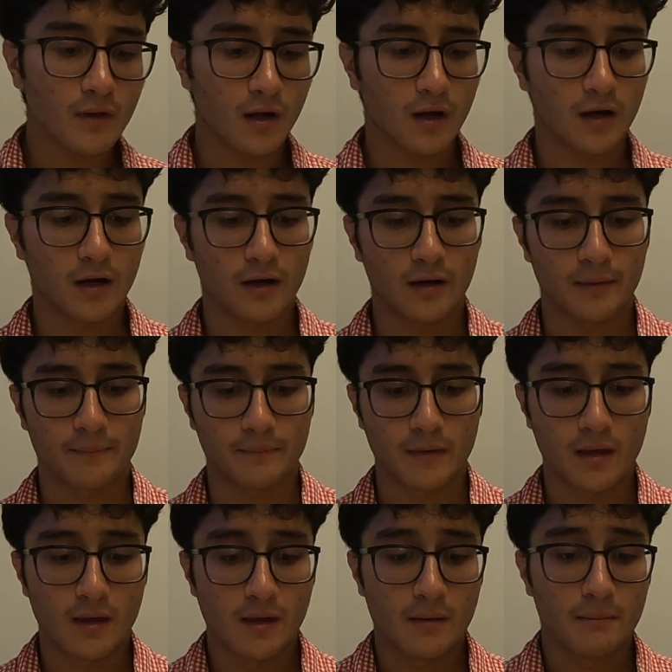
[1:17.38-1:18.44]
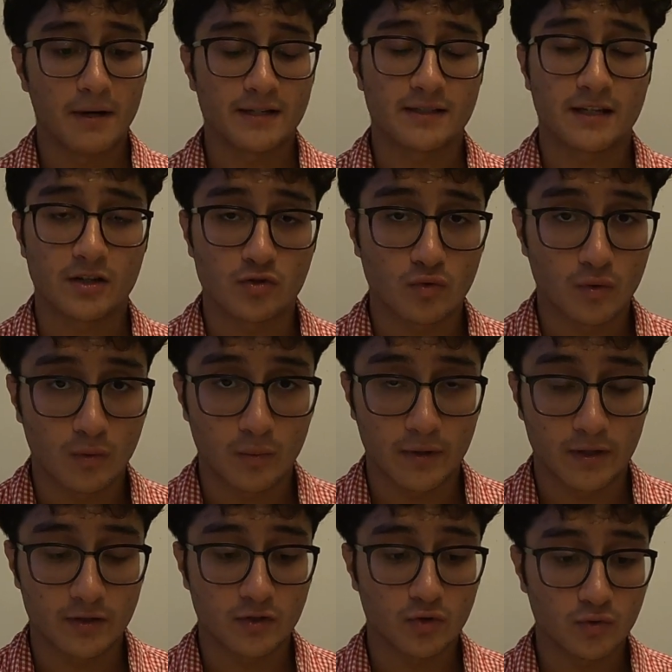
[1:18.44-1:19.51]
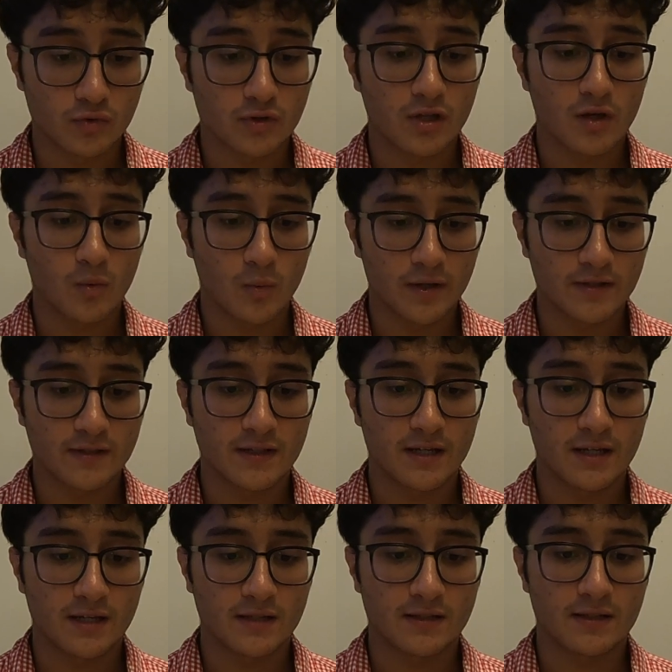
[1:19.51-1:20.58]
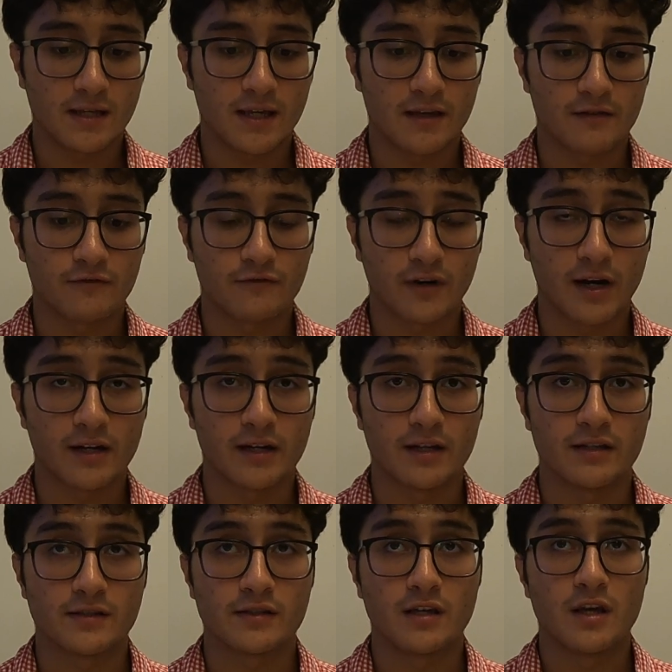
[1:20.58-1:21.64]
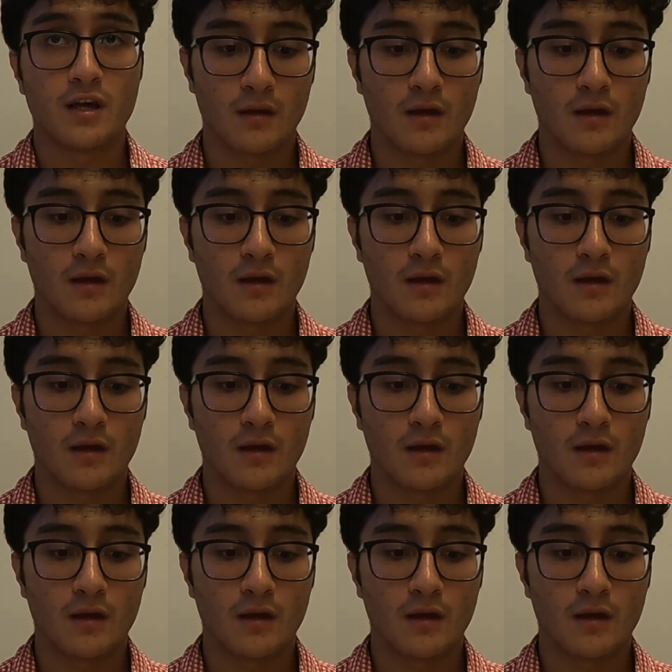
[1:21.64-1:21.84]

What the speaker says: my schedule went Tuesday, Wednesdays, and Fridays.